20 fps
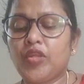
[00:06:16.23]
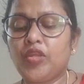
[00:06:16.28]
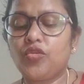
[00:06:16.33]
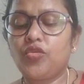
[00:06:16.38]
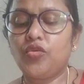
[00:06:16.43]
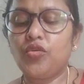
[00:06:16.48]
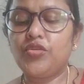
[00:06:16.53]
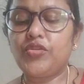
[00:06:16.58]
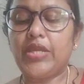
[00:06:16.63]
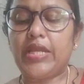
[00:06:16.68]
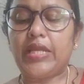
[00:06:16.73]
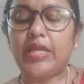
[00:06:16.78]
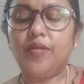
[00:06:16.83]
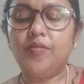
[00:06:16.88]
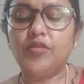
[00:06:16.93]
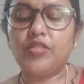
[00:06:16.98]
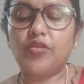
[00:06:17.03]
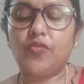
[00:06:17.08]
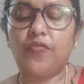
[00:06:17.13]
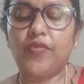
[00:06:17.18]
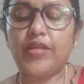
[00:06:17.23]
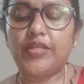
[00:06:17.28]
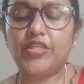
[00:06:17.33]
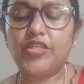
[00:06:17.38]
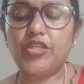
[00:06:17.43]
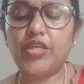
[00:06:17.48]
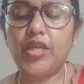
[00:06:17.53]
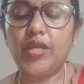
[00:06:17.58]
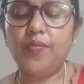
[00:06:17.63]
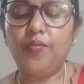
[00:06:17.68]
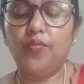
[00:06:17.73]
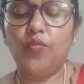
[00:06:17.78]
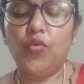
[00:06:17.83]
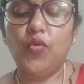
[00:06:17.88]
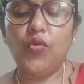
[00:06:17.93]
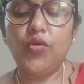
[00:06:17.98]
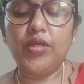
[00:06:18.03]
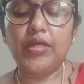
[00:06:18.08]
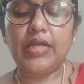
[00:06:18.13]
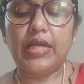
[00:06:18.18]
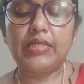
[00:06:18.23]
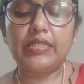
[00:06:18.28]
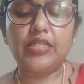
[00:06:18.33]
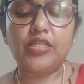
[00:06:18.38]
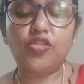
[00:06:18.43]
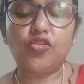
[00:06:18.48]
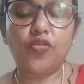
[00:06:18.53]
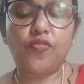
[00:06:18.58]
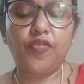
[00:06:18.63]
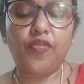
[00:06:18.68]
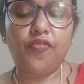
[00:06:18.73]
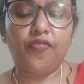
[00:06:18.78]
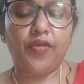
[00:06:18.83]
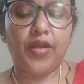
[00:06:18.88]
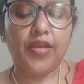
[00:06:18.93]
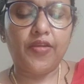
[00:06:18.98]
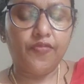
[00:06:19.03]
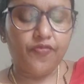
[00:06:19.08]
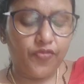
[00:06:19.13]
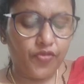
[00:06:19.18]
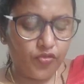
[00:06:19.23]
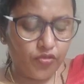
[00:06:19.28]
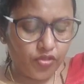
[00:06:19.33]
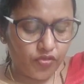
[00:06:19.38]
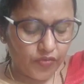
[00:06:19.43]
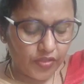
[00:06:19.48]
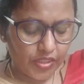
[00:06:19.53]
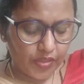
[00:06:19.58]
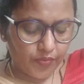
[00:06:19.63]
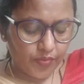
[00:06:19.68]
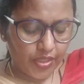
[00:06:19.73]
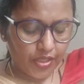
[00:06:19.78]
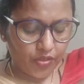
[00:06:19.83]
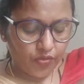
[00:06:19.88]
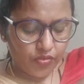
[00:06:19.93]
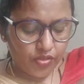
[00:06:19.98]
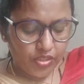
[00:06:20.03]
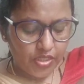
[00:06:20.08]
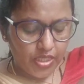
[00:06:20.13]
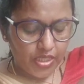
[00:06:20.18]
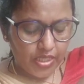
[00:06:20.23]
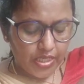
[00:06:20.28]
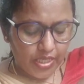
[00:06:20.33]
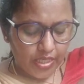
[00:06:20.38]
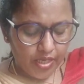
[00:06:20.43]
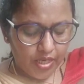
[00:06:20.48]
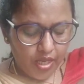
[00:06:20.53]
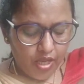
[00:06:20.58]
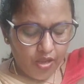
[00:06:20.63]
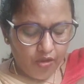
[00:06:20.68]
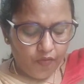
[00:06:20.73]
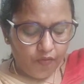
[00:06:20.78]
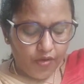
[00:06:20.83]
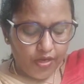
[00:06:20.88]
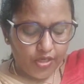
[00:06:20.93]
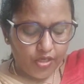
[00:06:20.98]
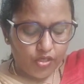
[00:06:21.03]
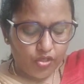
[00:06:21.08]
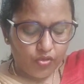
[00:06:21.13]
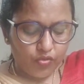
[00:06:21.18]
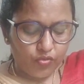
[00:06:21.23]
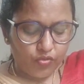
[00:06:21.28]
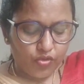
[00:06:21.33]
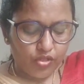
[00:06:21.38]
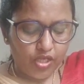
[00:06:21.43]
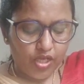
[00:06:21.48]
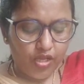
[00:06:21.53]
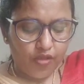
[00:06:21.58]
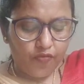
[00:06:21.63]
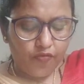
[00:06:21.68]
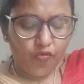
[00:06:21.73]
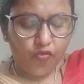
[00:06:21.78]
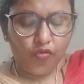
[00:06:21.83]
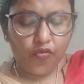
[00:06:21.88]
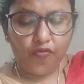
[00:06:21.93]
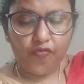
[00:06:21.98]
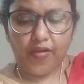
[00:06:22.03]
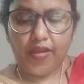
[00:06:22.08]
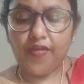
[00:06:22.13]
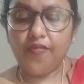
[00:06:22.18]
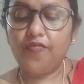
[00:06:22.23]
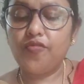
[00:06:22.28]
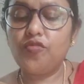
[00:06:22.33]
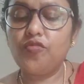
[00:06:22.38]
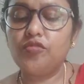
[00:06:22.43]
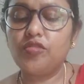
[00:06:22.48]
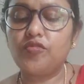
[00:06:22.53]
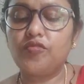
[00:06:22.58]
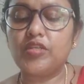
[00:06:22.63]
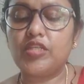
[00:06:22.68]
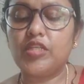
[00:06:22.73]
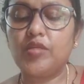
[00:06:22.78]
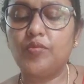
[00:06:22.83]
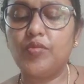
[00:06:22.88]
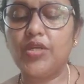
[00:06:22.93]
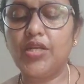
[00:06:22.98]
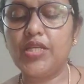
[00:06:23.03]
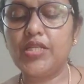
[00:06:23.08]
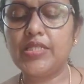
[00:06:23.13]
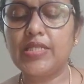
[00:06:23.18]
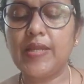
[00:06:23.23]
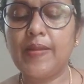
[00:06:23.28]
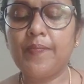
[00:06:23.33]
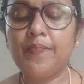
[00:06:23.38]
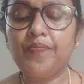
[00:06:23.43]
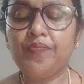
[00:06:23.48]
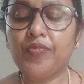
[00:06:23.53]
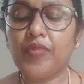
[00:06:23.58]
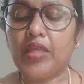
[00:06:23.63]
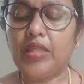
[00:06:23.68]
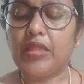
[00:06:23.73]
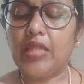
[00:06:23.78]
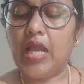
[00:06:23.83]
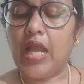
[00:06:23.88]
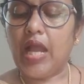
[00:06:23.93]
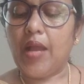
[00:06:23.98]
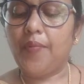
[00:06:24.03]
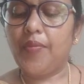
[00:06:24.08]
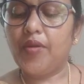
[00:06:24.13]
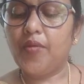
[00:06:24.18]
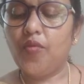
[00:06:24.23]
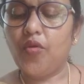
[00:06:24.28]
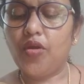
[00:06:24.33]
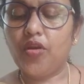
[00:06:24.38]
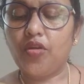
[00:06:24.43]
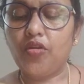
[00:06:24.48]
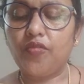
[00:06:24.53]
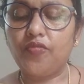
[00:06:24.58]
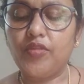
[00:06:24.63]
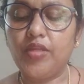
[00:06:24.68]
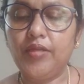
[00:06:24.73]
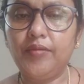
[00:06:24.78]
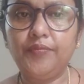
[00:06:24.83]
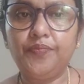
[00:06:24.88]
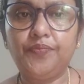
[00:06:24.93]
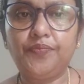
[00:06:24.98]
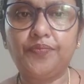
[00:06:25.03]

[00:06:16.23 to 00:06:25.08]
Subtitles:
So sacrum is a wedge shape bone consists of a 5 fused vertebrae. You see here 1, 2, 3, 4, 5 fused vertebrae. The upper border of the